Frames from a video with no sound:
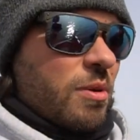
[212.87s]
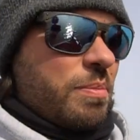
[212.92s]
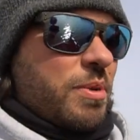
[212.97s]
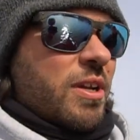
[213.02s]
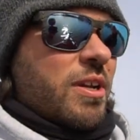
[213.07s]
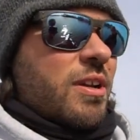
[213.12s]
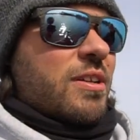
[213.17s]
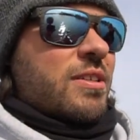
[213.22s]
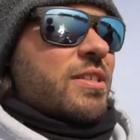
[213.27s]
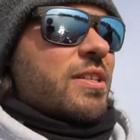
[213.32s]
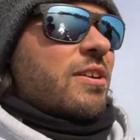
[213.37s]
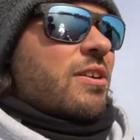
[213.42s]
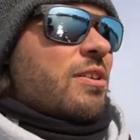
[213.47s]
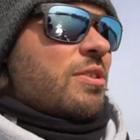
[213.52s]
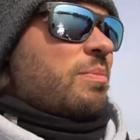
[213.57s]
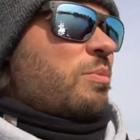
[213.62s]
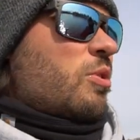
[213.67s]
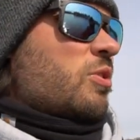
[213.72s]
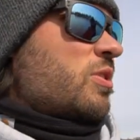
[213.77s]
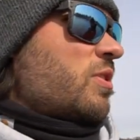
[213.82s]
it because they are
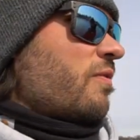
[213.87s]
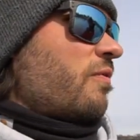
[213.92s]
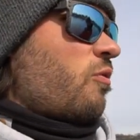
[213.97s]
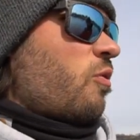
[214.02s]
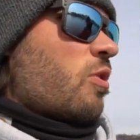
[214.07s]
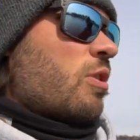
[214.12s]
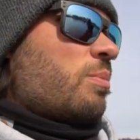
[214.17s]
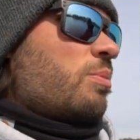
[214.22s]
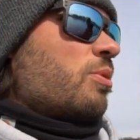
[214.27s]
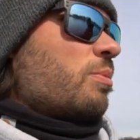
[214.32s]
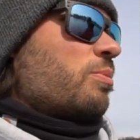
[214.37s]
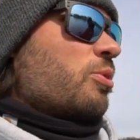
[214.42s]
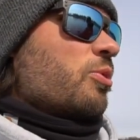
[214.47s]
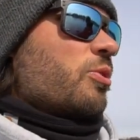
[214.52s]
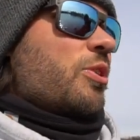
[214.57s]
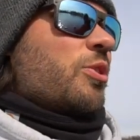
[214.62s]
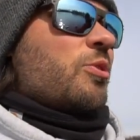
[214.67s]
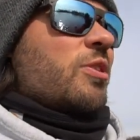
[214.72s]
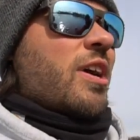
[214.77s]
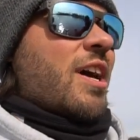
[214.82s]
the most affordable
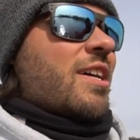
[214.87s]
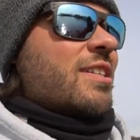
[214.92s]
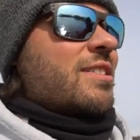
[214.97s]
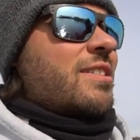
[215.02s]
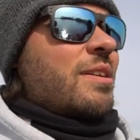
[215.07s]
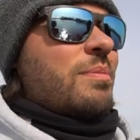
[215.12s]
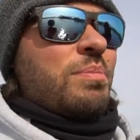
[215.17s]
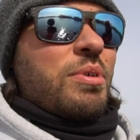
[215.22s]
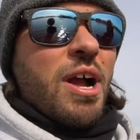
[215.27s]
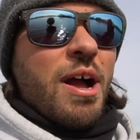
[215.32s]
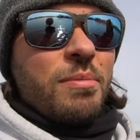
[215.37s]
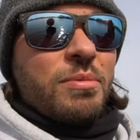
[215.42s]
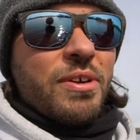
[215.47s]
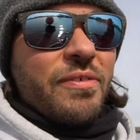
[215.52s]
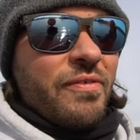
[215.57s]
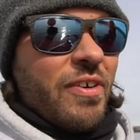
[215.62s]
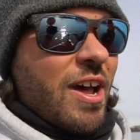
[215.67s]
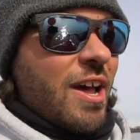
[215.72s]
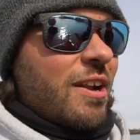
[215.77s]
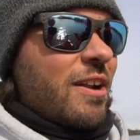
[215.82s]
boot you guys can probably
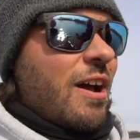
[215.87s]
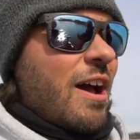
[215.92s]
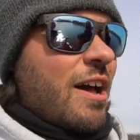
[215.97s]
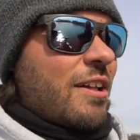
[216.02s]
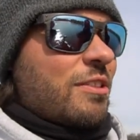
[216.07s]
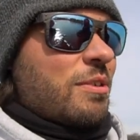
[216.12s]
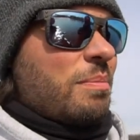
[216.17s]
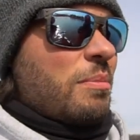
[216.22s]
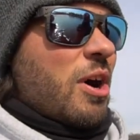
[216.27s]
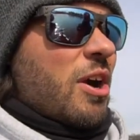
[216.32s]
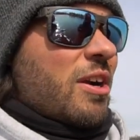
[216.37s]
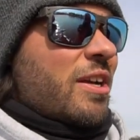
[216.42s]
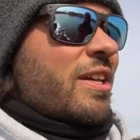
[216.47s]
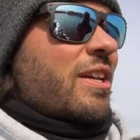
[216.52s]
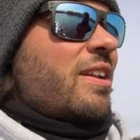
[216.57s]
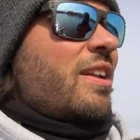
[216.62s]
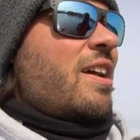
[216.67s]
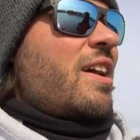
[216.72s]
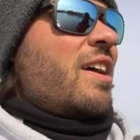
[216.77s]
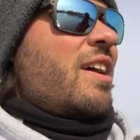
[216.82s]
find on the
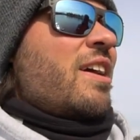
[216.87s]
market